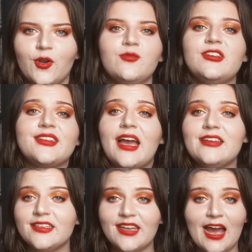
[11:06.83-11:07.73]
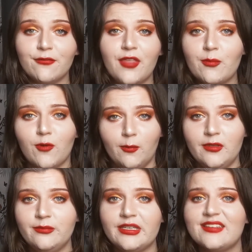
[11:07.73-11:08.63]
but obviously I didn't have that
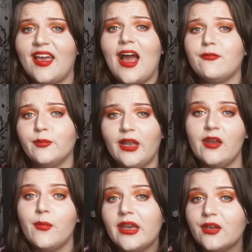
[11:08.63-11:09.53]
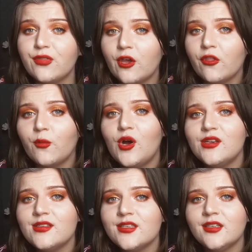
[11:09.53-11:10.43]
problem because I haven't played many of the other ones.